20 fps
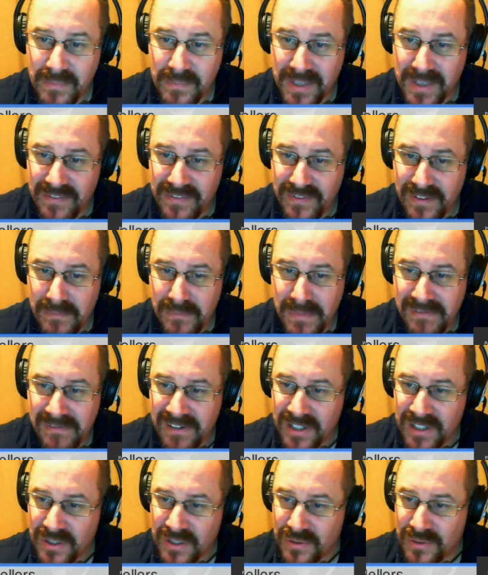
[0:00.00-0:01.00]
Beefy
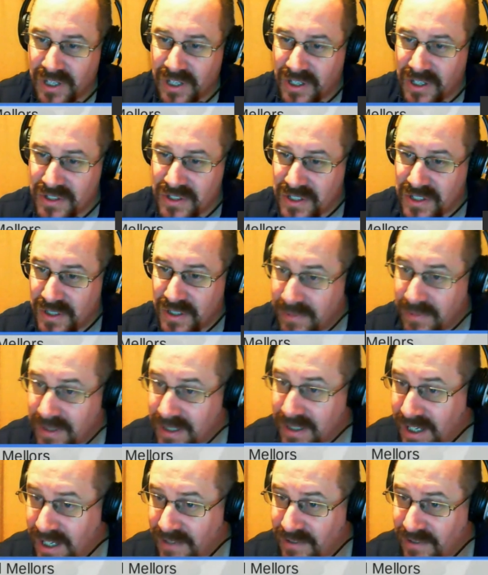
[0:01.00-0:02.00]
Miracle costume.
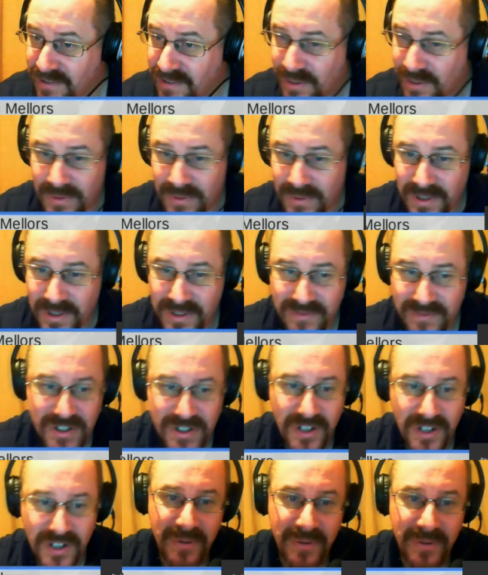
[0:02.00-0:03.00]
Oh, I've got one of
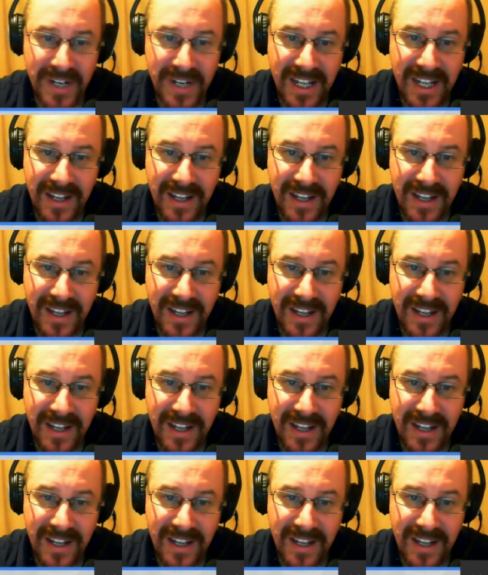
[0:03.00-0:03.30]
Jono in it.